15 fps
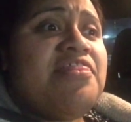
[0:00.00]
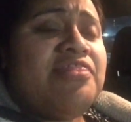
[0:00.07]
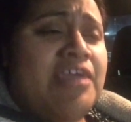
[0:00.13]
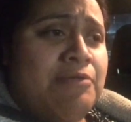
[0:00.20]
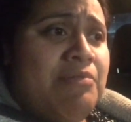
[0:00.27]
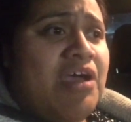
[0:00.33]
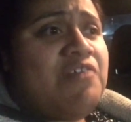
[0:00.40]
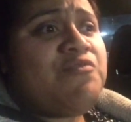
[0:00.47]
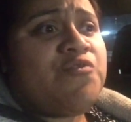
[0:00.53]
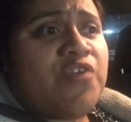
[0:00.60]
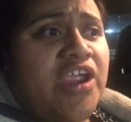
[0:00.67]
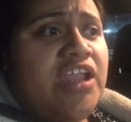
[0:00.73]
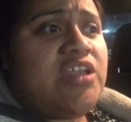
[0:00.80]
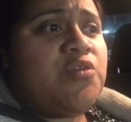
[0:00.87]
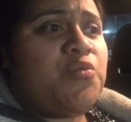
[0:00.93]
Then my
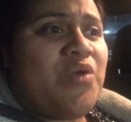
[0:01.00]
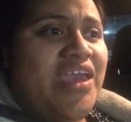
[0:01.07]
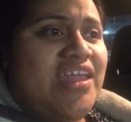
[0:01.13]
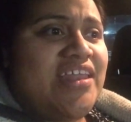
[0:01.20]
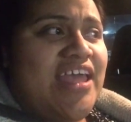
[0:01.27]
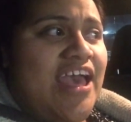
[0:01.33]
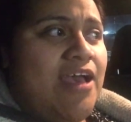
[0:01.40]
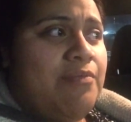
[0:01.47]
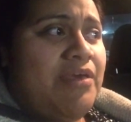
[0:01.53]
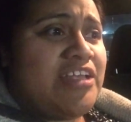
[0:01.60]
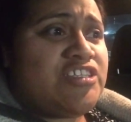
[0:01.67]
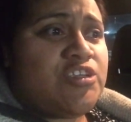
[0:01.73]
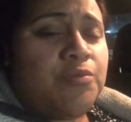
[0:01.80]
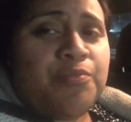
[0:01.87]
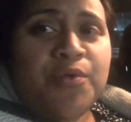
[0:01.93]
friend went, um,
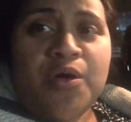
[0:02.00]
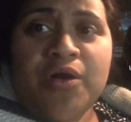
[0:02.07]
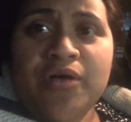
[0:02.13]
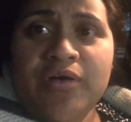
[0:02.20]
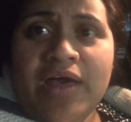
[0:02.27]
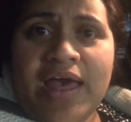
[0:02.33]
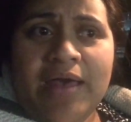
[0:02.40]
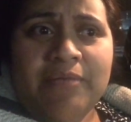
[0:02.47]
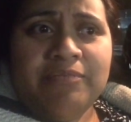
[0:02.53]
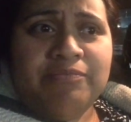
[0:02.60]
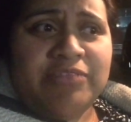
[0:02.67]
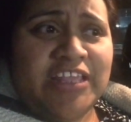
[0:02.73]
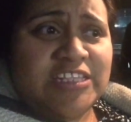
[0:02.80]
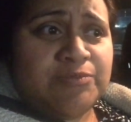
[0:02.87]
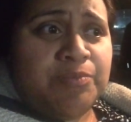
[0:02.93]
and she bought um
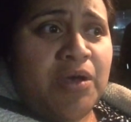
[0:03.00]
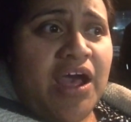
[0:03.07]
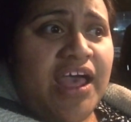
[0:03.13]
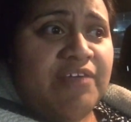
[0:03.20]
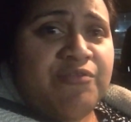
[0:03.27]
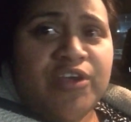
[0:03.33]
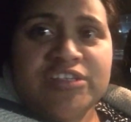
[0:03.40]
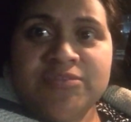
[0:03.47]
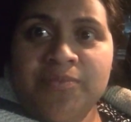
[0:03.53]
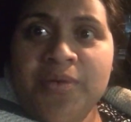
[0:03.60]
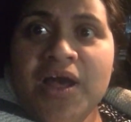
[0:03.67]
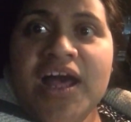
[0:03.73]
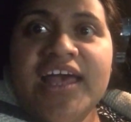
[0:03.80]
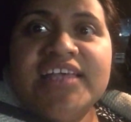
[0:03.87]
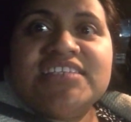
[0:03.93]
these pie, frozen
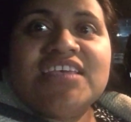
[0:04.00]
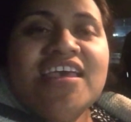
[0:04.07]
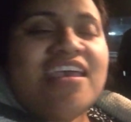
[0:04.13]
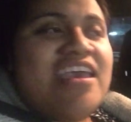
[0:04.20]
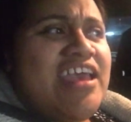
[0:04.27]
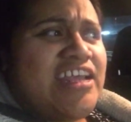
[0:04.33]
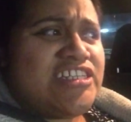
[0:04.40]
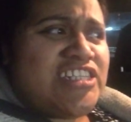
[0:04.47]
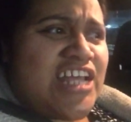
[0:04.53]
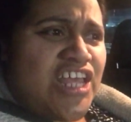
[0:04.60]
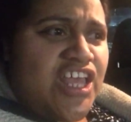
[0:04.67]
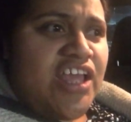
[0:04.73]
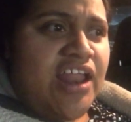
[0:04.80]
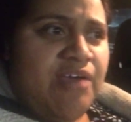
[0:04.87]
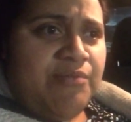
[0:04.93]
pies, and she's like,
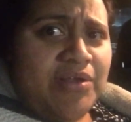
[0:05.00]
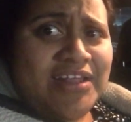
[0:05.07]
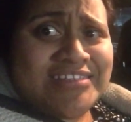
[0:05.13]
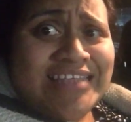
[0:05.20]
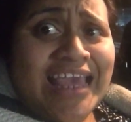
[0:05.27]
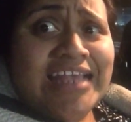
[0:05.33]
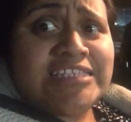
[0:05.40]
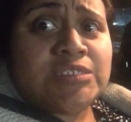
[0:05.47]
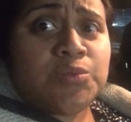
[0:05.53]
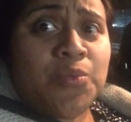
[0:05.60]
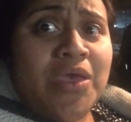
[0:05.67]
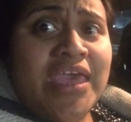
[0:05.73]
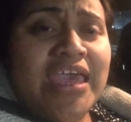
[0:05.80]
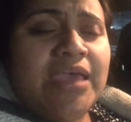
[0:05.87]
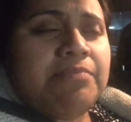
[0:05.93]
"You can have one." I was like,
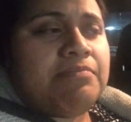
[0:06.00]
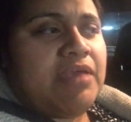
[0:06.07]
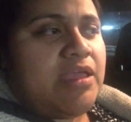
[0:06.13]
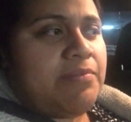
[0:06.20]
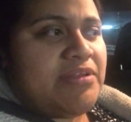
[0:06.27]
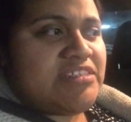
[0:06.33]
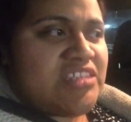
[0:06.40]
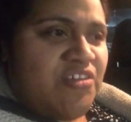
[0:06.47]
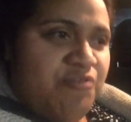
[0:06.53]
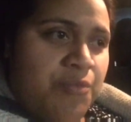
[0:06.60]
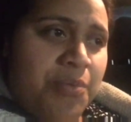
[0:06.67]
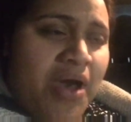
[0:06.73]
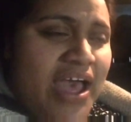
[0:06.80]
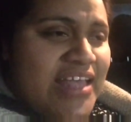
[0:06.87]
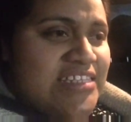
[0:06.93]
"Sweet." Made myself a
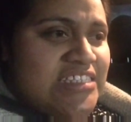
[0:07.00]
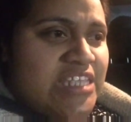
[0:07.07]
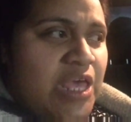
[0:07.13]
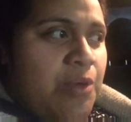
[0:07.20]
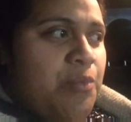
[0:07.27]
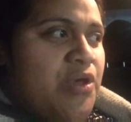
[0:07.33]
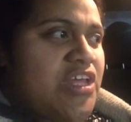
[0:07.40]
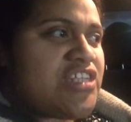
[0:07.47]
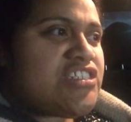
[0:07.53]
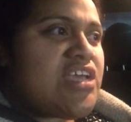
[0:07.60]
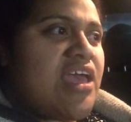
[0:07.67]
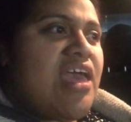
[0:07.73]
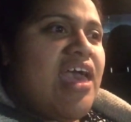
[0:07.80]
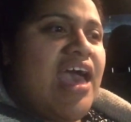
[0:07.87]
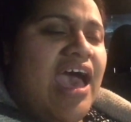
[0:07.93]
pie sandwich.
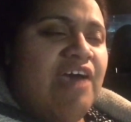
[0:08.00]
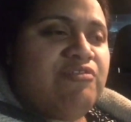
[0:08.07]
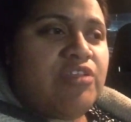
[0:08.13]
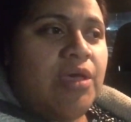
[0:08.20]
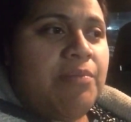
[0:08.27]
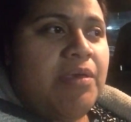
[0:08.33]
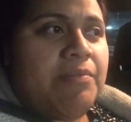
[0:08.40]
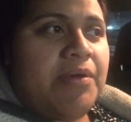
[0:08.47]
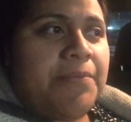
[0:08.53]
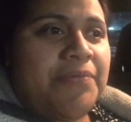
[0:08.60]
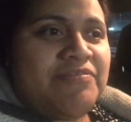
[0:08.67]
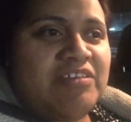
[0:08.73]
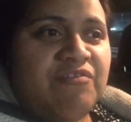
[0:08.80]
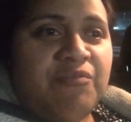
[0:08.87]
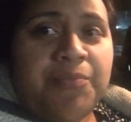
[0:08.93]
After I made
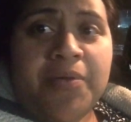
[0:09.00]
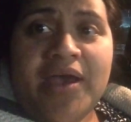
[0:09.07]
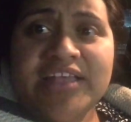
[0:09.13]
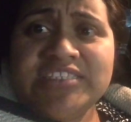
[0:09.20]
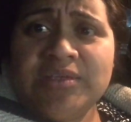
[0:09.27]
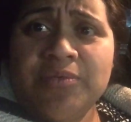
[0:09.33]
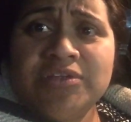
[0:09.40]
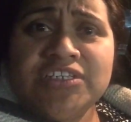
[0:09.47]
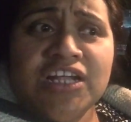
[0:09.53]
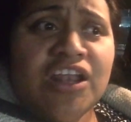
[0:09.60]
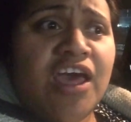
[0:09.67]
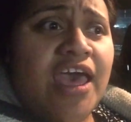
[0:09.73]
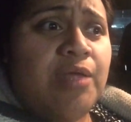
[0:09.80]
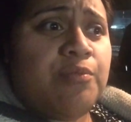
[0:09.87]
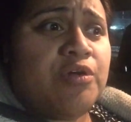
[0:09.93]
myself a pie sandwich, a
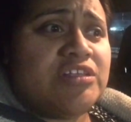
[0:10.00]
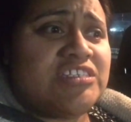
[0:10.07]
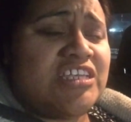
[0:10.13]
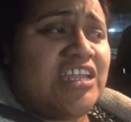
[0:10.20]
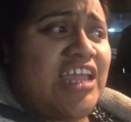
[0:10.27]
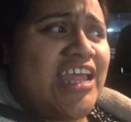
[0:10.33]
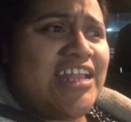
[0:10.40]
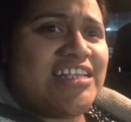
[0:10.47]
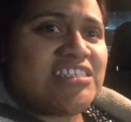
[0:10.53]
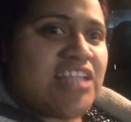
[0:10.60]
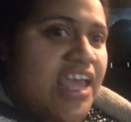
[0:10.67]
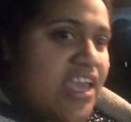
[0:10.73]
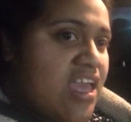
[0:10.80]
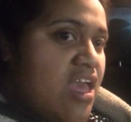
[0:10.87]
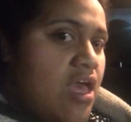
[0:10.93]
client walks in, and he's
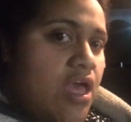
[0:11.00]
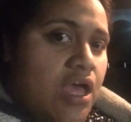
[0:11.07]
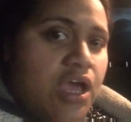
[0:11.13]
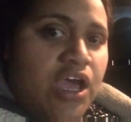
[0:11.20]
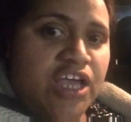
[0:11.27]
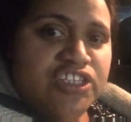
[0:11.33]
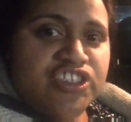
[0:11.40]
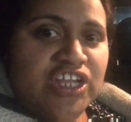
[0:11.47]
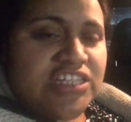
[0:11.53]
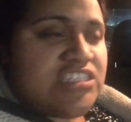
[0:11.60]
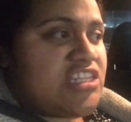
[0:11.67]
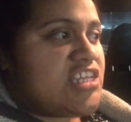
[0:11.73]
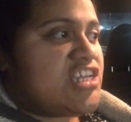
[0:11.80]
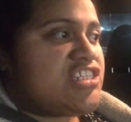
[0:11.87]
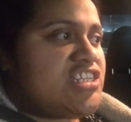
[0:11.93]
like, "Go straight to
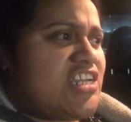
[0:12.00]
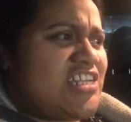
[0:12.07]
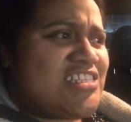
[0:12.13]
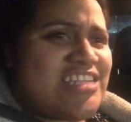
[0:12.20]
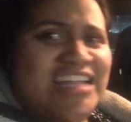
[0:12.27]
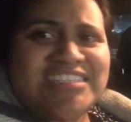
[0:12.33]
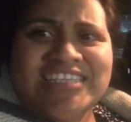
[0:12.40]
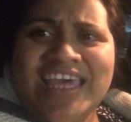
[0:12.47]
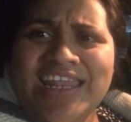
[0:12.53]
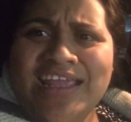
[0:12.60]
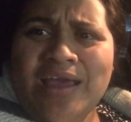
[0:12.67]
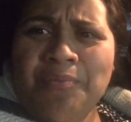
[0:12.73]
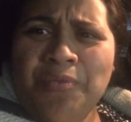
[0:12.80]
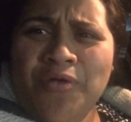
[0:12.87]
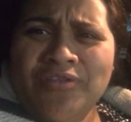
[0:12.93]
the kitchen. He starts
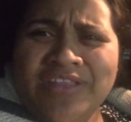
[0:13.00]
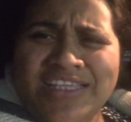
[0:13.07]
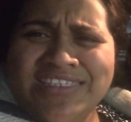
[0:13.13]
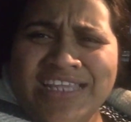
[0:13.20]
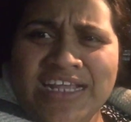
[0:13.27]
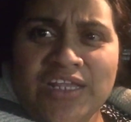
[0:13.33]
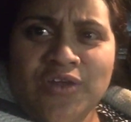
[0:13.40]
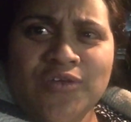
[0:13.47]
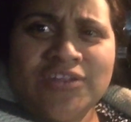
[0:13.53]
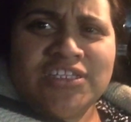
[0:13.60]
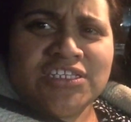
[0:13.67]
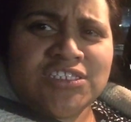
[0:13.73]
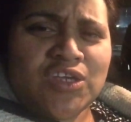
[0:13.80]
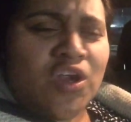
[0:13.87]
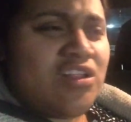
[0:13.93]
cutting up all these like little
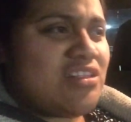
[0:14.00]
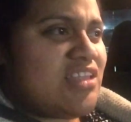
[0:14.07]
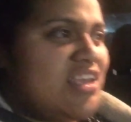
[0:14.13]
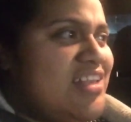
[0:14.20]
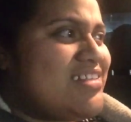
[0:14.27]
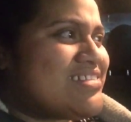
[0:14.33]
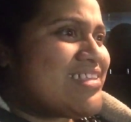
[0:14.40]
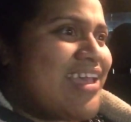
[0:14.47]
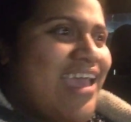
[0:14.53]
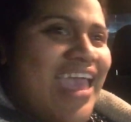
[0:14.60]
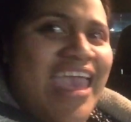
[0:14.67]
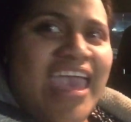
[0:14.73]
dessert things,